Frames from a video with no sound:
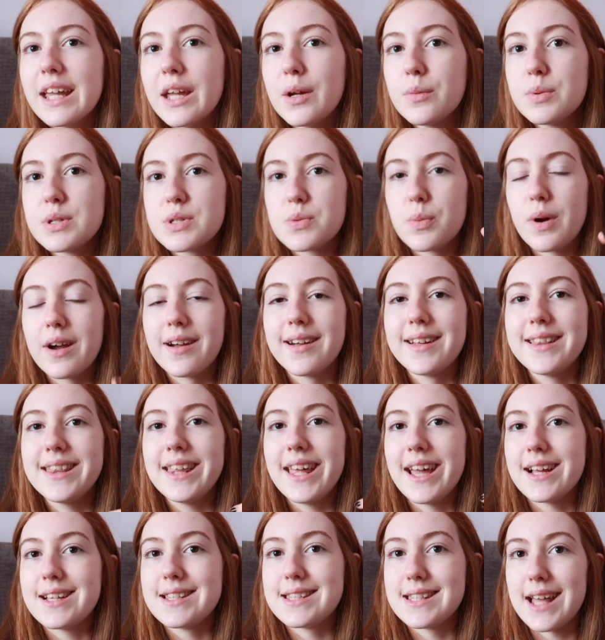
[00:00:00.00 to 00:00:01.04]
He was wearing
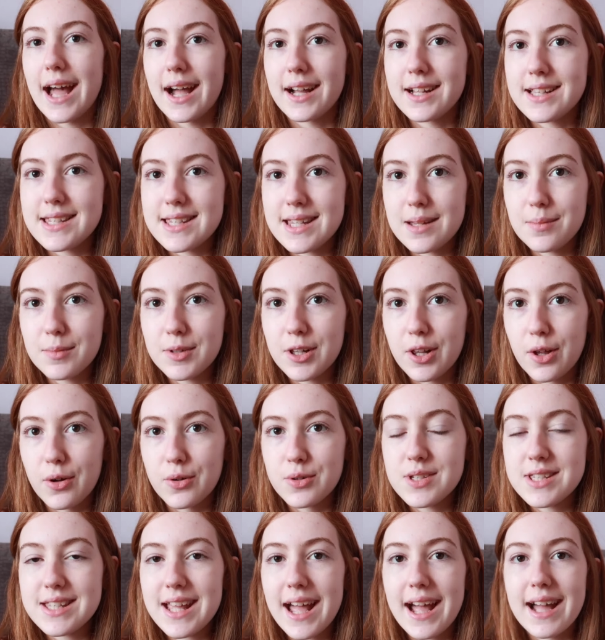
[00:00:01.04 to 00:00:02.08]
the exact same
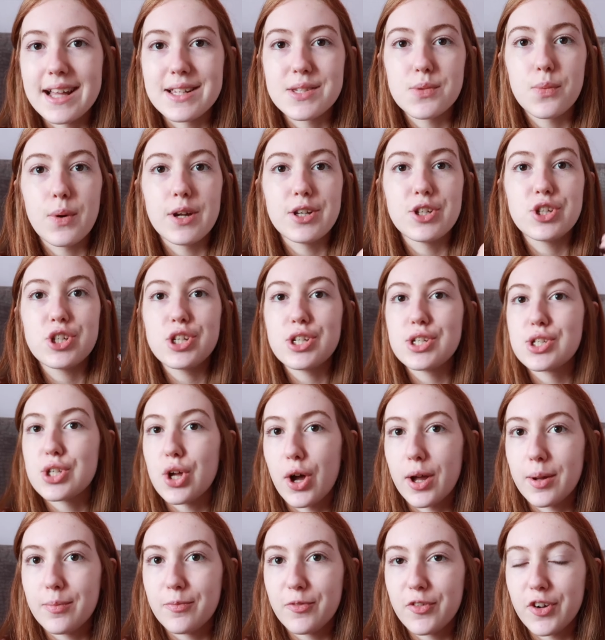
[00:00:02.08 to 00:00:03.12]
clothes as when she
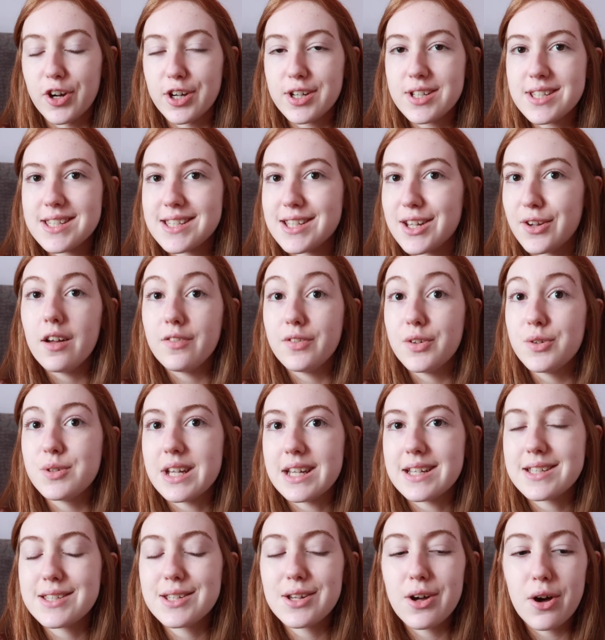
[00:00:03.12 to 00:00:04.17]
saw him first a few days